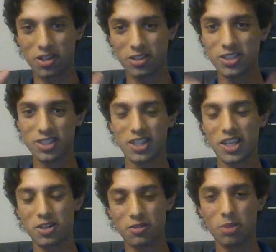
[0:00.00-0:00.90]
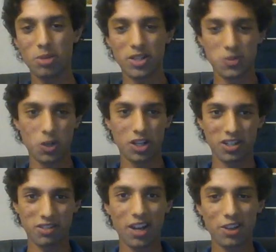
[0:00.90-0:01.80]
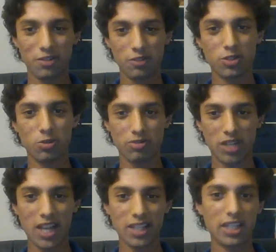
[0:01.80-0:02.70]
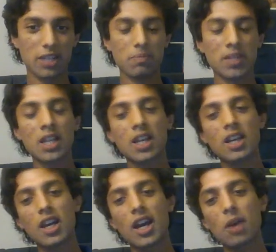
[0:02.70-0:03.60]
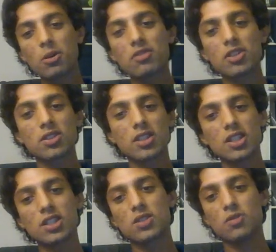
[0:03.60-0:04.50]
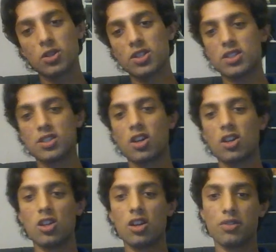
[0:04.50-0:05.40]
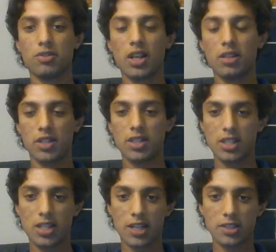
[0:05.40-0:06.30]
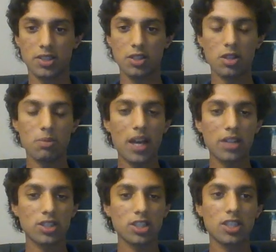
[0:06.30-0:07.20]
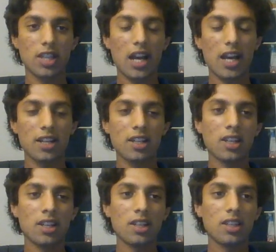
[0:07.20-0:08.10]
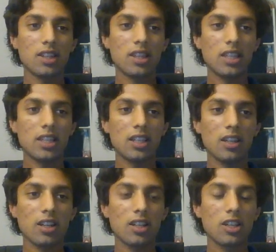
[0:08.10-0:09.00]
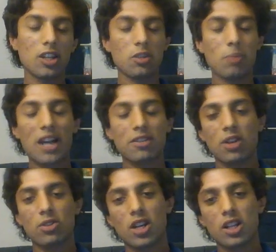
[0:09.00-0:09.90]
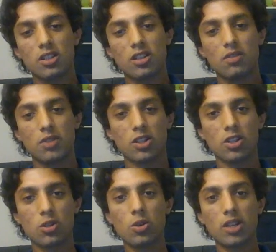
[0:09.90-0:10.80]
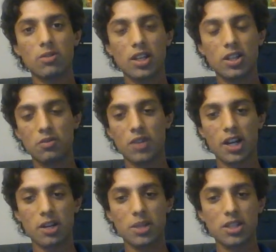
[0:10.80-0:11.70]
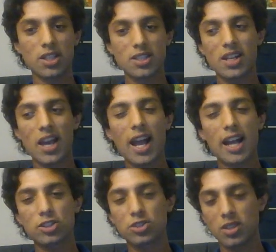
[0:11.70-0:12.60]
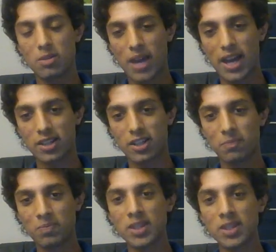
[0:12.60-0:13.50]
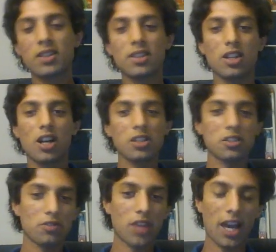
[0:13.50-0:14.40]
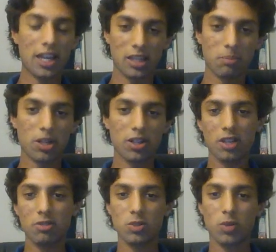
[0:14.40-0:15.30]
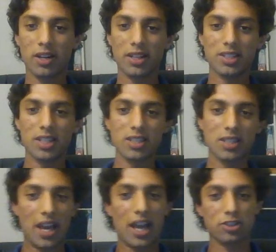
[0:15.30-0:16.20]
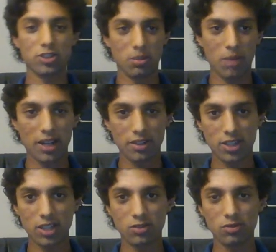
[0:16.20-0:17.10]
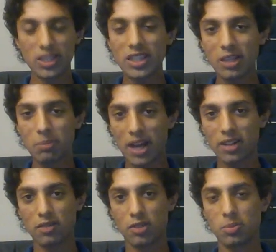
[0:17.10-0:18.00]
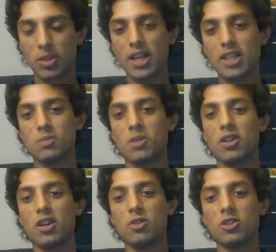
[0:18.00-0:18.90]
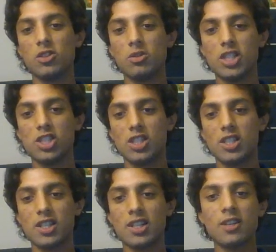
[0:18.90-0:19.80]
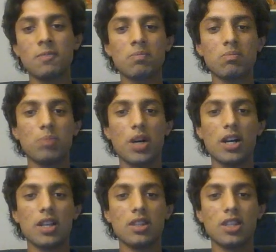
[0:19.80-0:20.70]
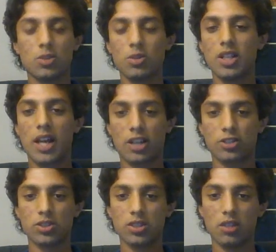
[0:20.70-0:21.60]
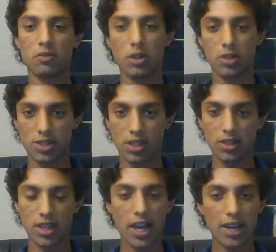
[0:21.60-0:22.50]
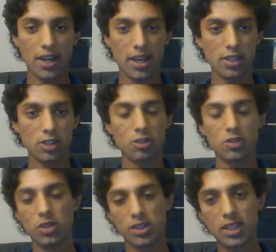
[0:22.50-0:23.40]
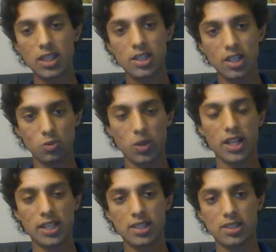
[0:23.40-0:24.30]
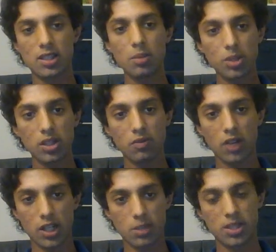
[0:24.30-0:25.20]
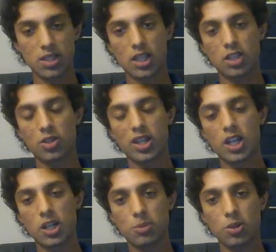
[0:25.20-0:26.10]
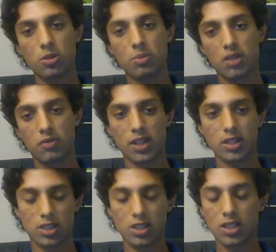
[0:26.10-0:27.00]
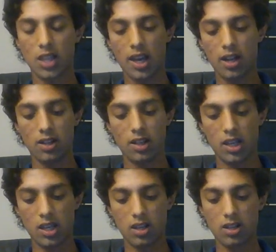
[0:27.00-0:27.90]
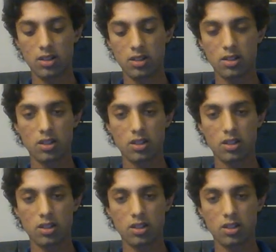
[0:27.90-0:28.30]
goggles and then your robot is walking around in virtual reality. However, this focuses on a lot of irrelevant details. You can imagine that the background color of your coin run environment doesn't actually matter. The color of the hat that Mario is wearing doesn't actually matter. It doesn't really matter if you're playing as Mario or Luigi, but this will actually focus on that. And so as we'll see, it does well in simple environments like Toy Cart Pull, but it fails to scale in